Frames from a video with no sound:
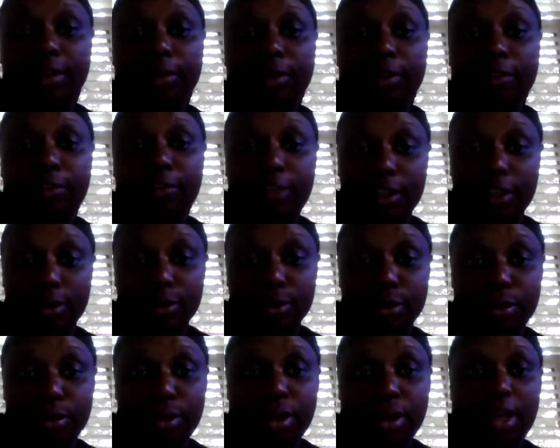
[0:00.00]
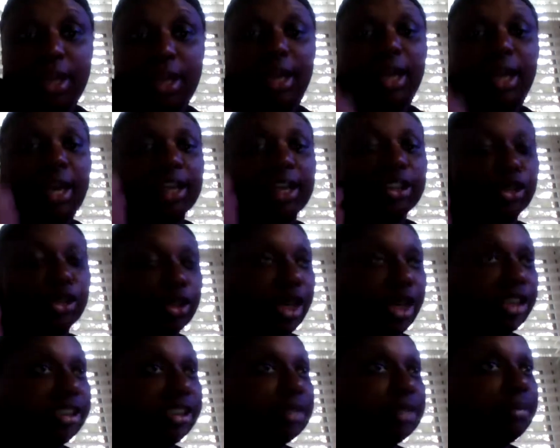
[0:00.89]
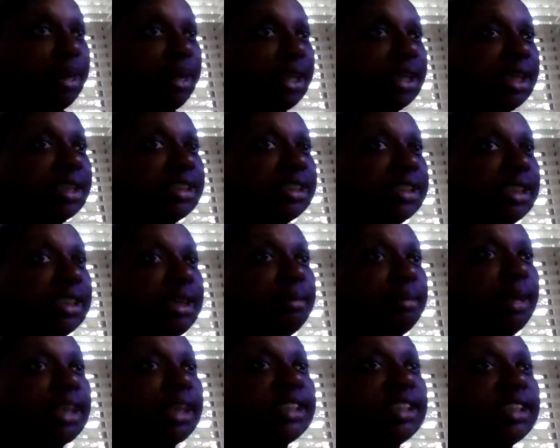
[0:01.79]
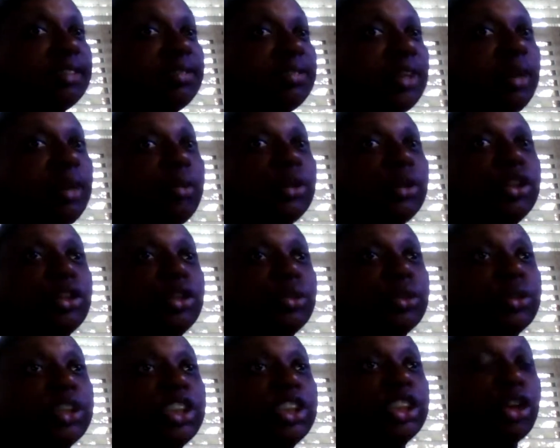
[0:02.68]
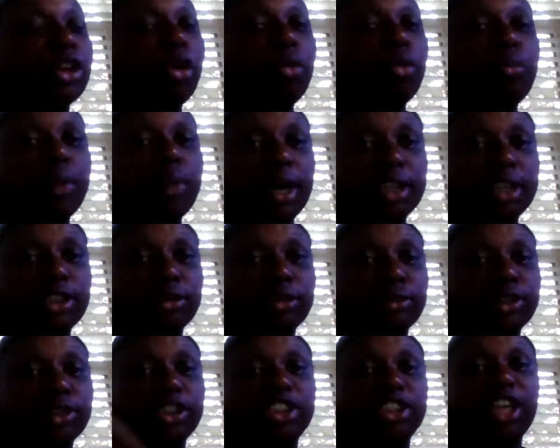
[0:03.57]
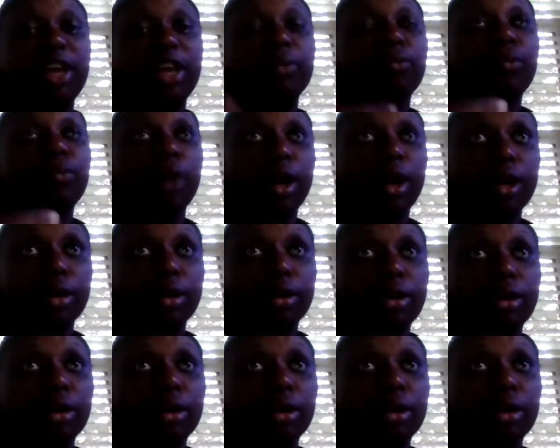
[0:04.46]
review and tried to make it seem as if they were doing so much, which they weren't.